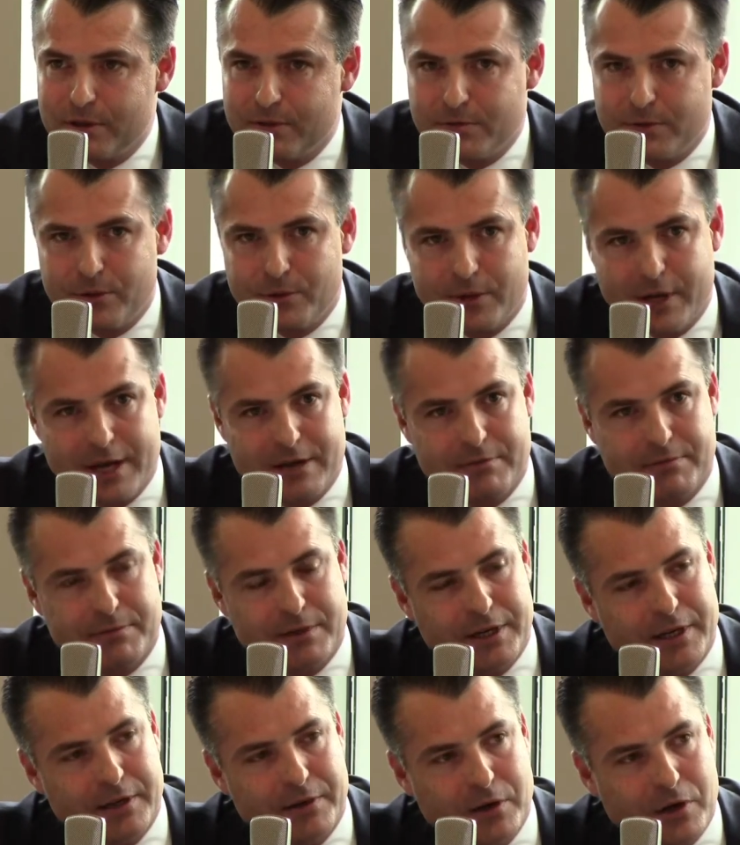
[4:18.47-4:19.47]
If you have
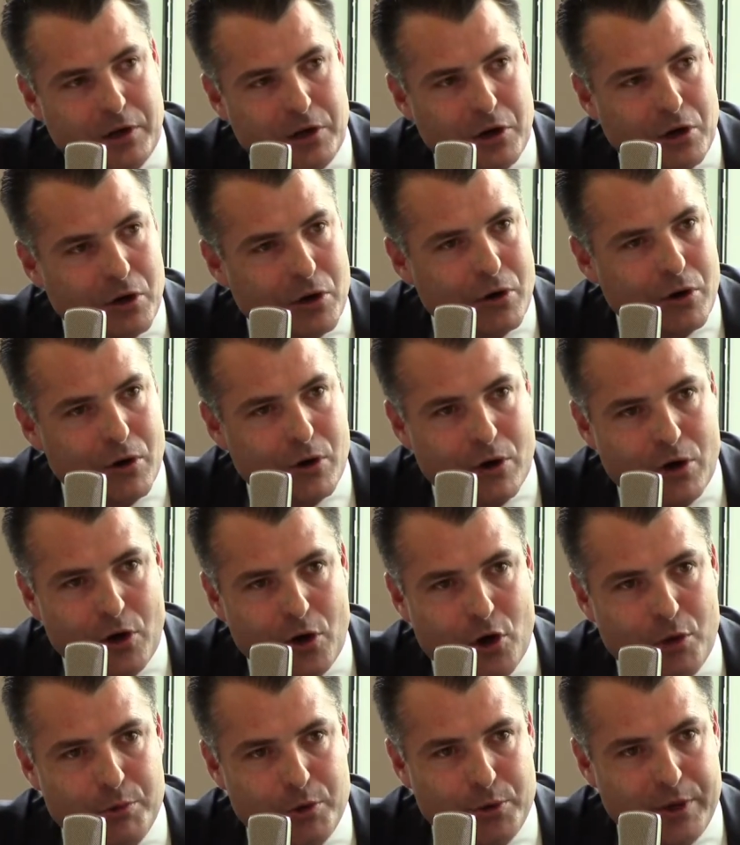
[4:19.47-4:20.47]
a car or a
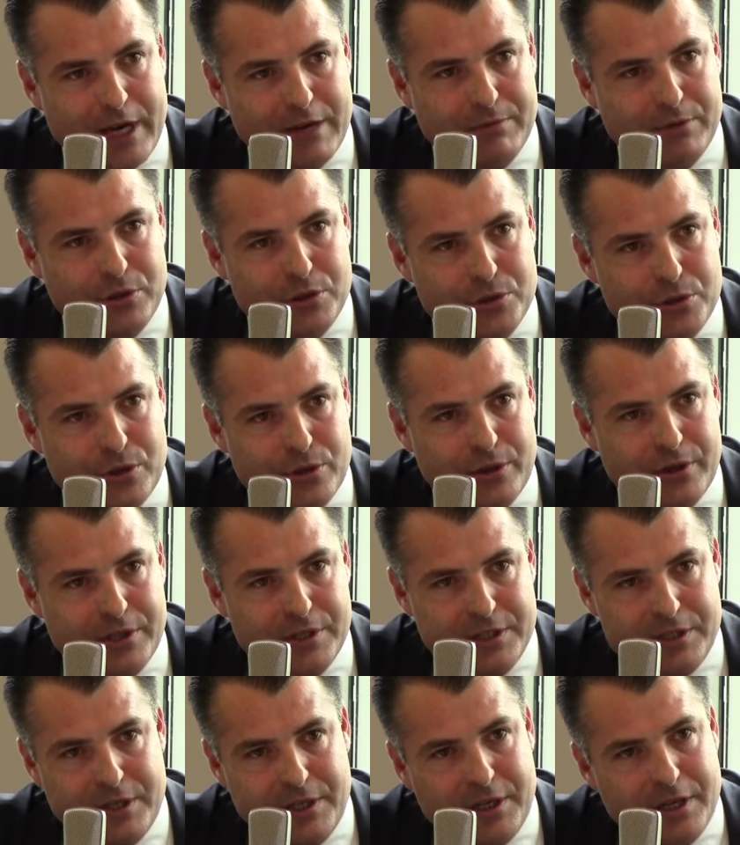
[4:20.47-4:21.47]
home, you have
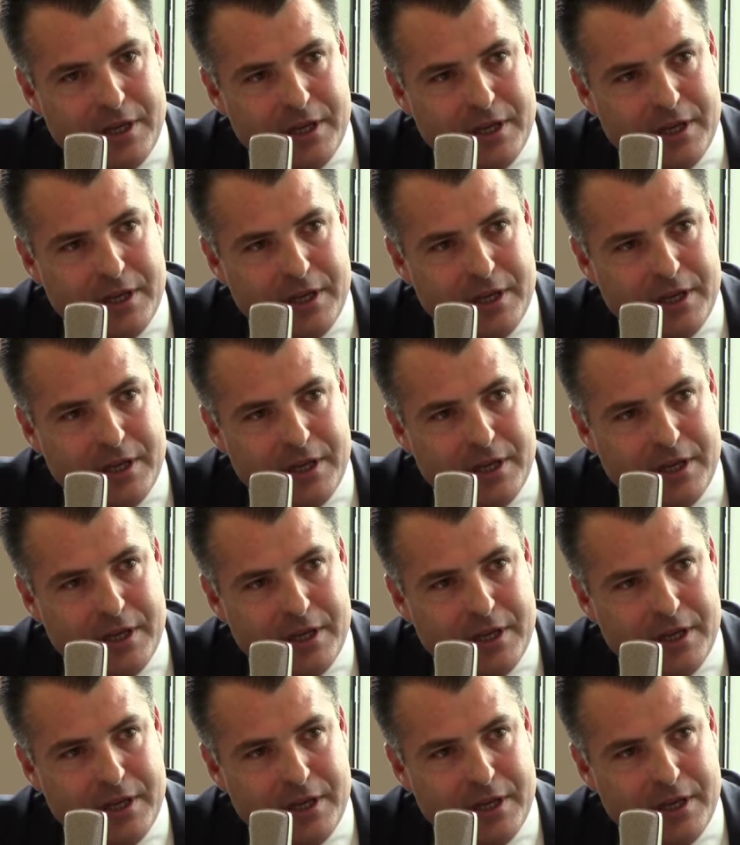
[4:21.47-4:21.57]
insurance.